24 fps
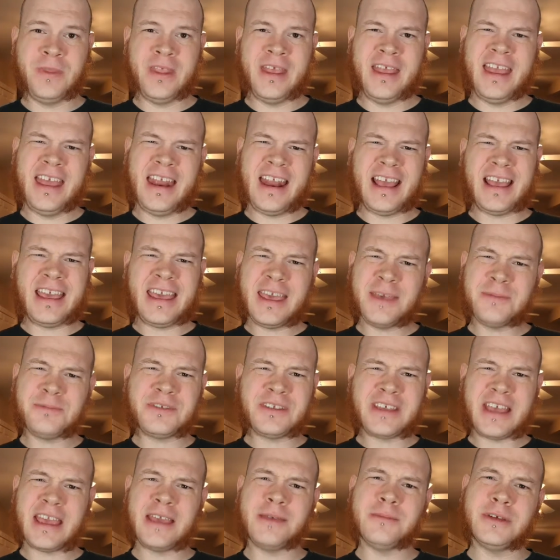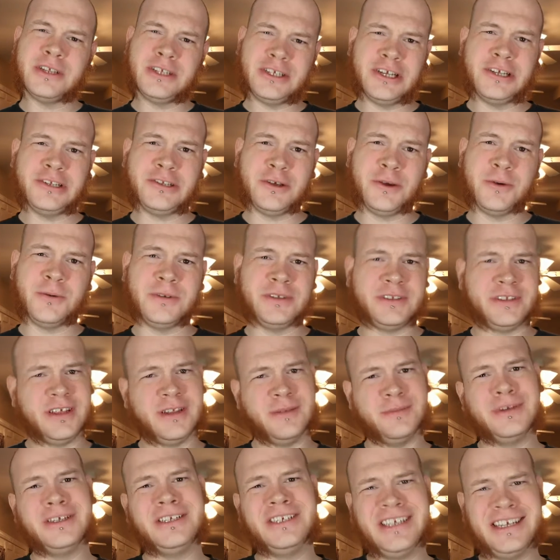and I keep saying Magento
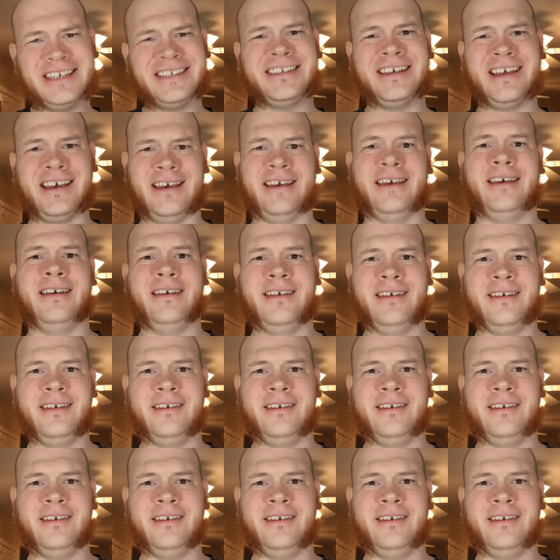instead of magenta